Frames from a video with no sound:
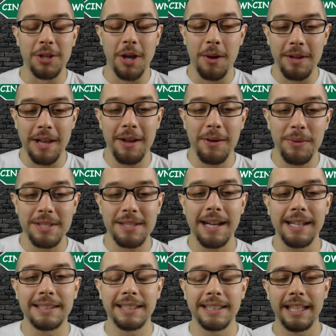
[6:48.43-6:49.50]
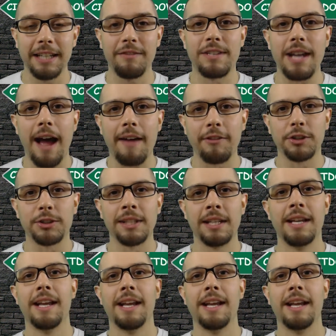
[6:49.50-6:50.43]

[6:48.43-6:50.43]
So it was nice to give Davos